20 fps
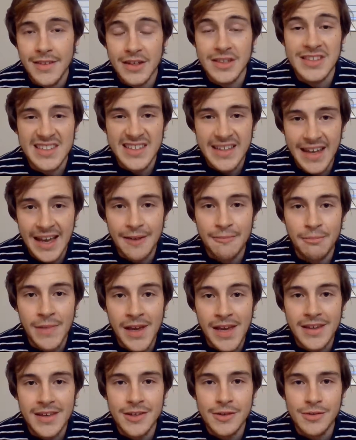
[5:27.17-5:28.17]
doesn't that
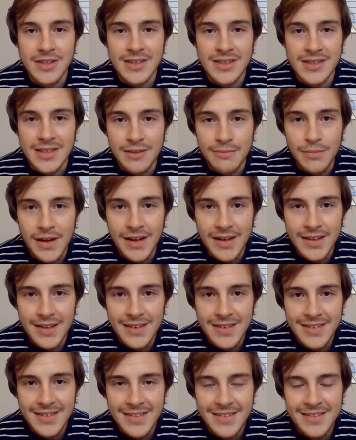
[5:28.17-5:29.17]
make you a
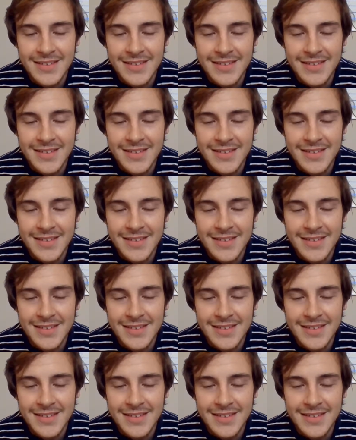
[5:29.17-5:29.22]
somebody?